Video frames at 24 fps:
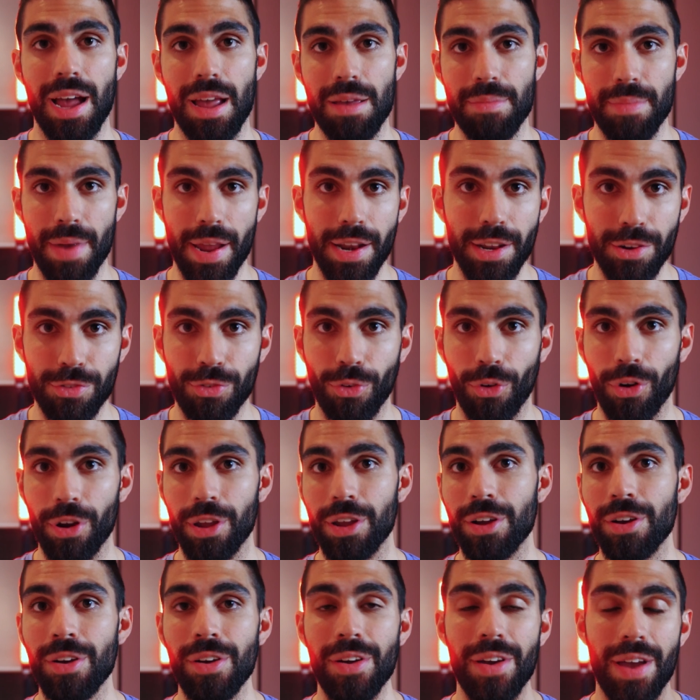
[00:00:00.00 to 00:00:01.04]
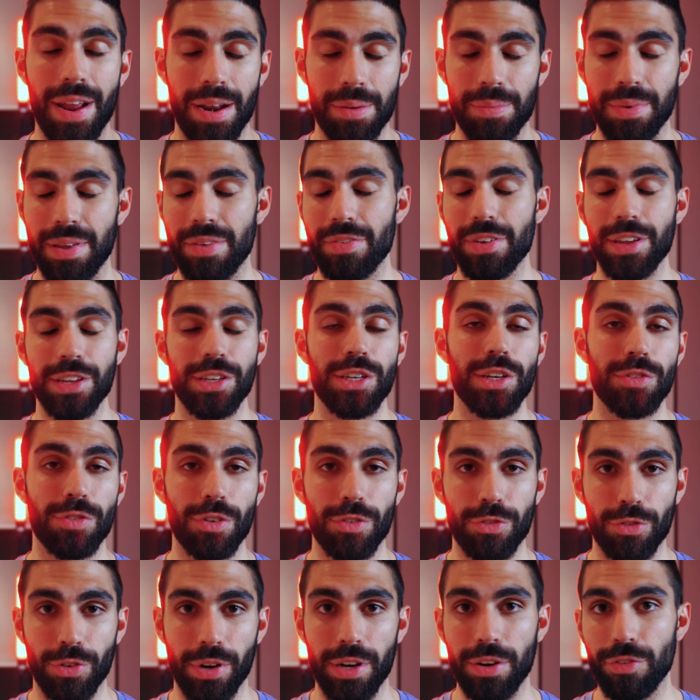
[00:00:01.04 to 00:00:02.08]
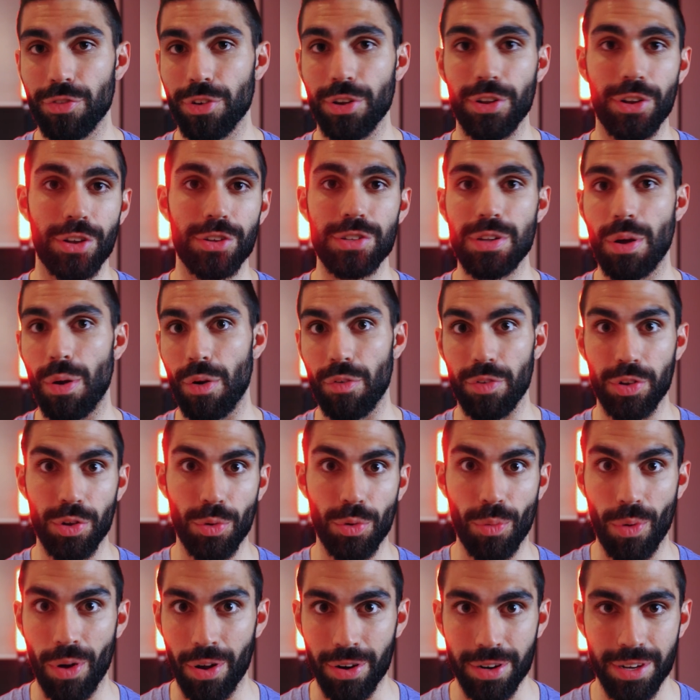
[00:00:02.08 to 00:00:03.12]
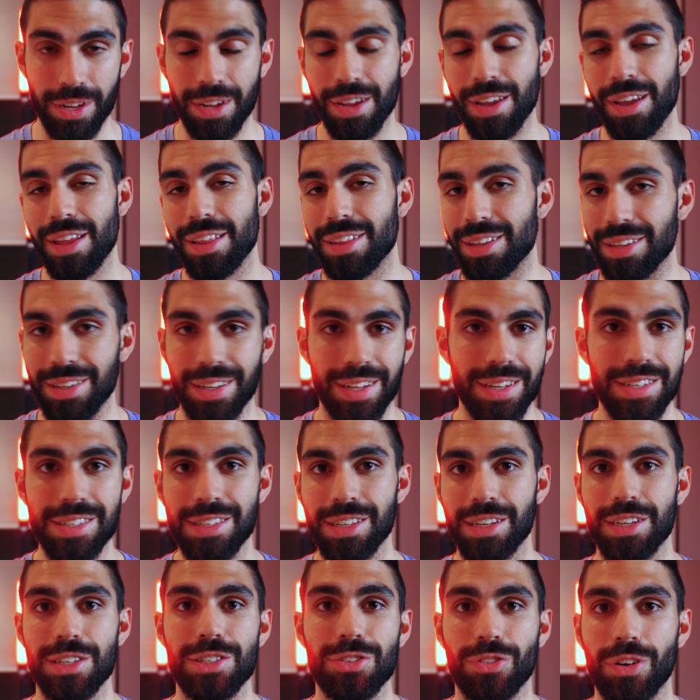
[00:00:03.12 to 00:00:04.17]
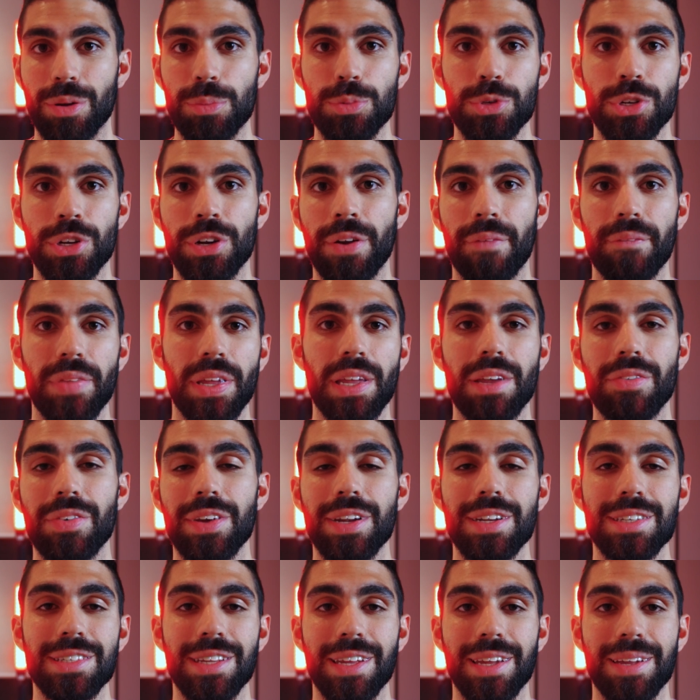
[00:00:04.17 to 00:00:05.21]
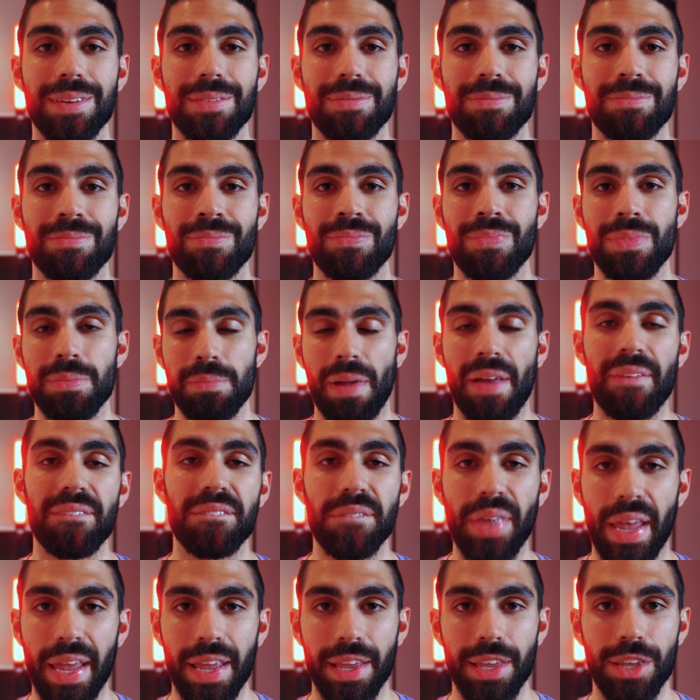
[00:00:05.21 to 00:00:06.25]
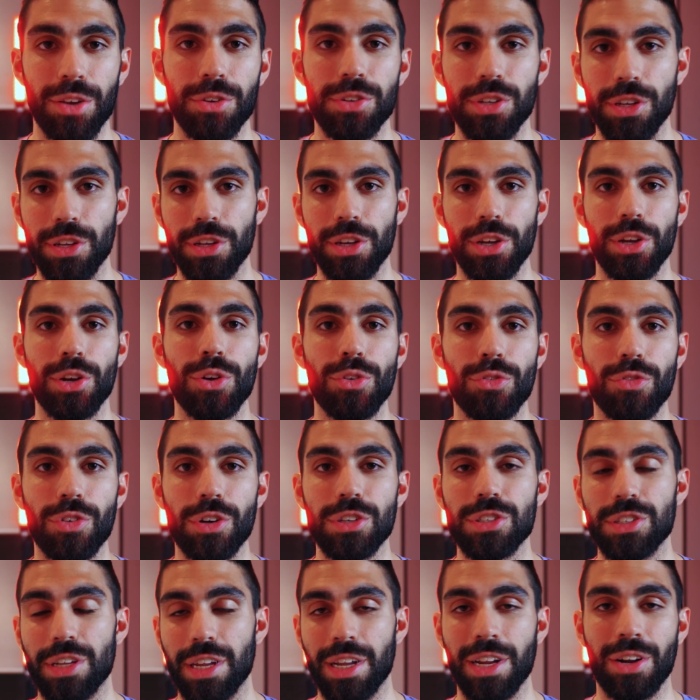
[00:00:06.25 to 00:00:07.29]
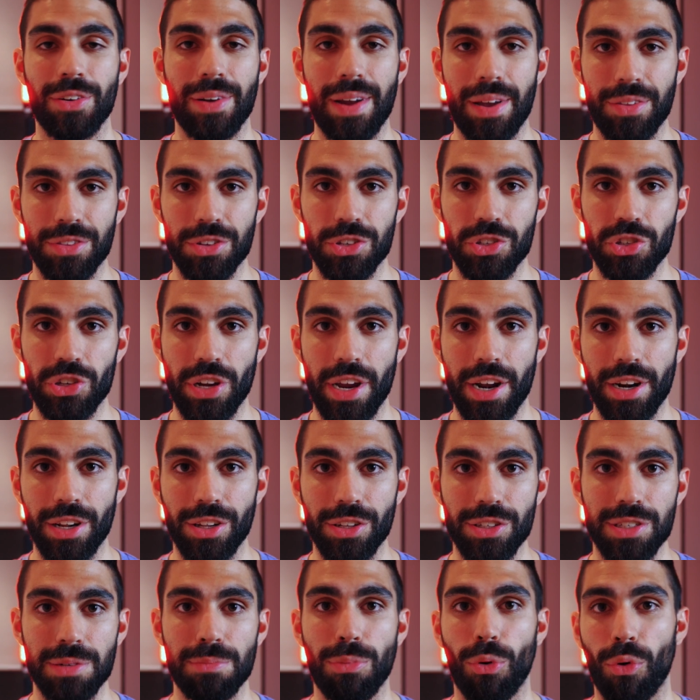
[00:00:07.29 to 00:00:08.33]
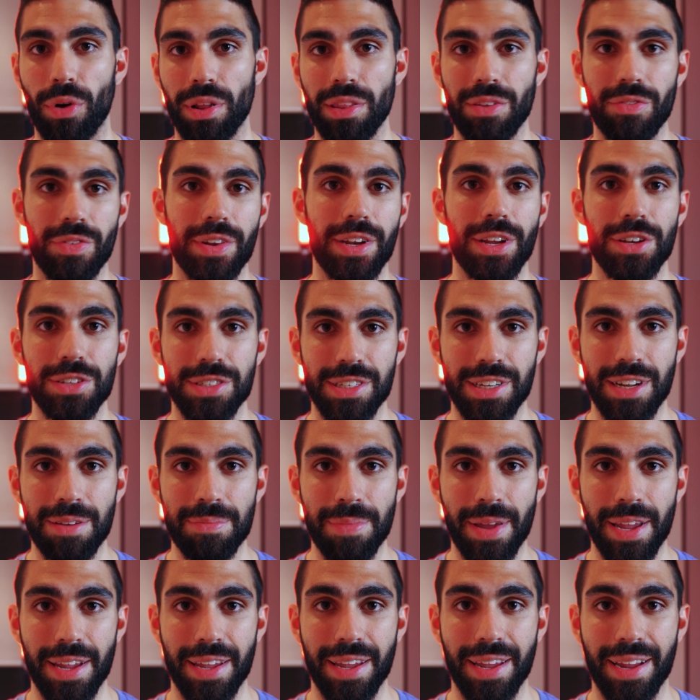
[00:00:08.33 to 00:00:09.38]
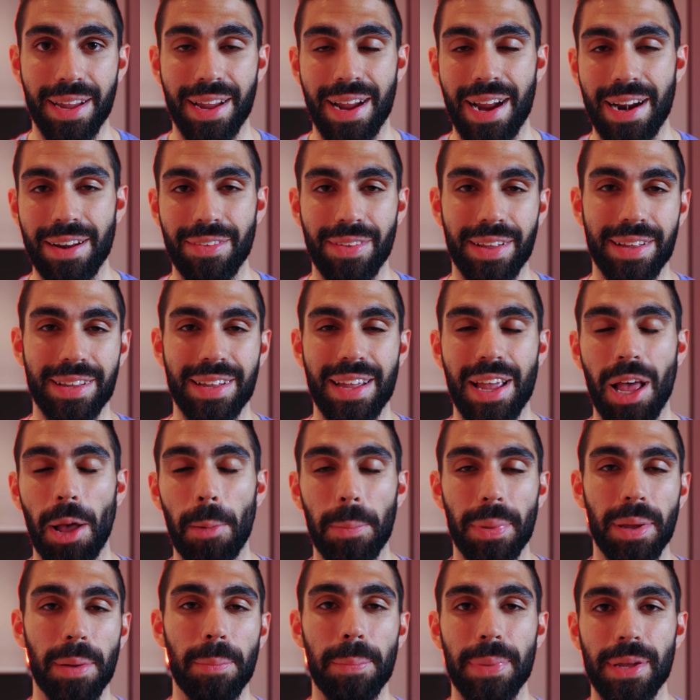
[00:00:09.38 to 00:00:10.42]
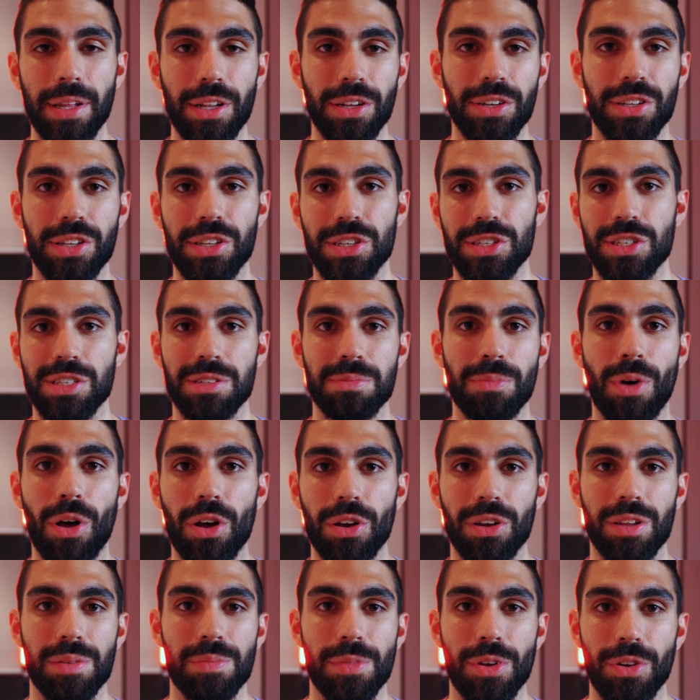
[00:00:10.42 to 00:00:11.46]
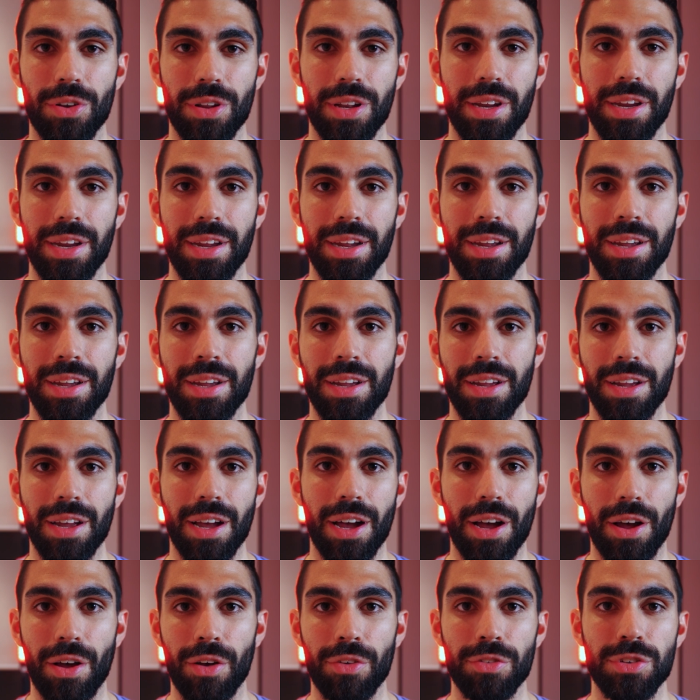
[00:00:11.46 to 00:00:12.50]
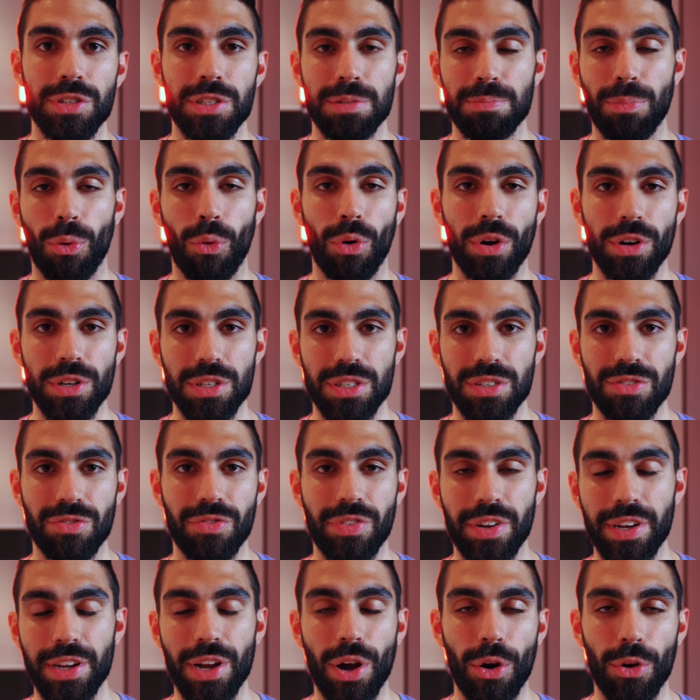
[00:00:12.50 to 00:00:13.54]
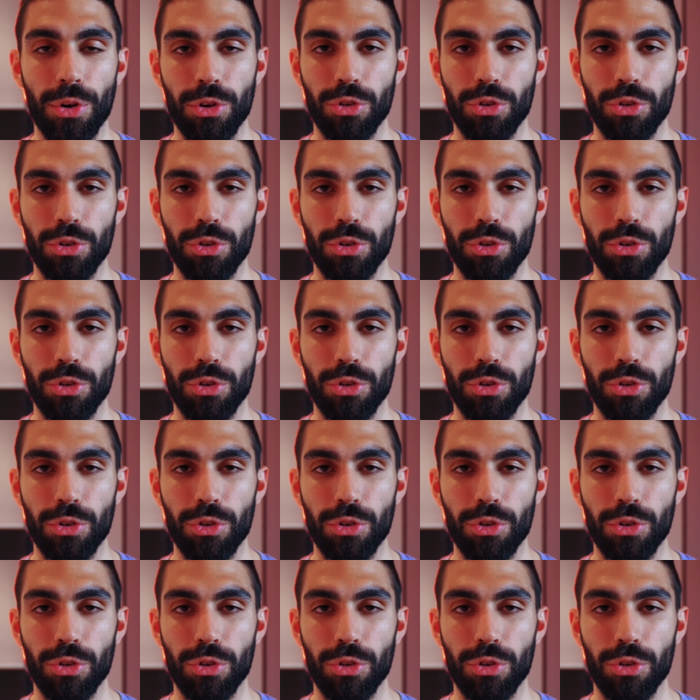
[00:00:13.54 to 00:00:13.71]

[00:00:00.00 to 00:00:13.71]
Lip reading: I made it for you and I'm giving it to you for you to use however you want. The link's in the description. Think of it as like my thank you to you for sticking around this channel, supporting the videos that I'm making, and kind of like helping build this small community of sports video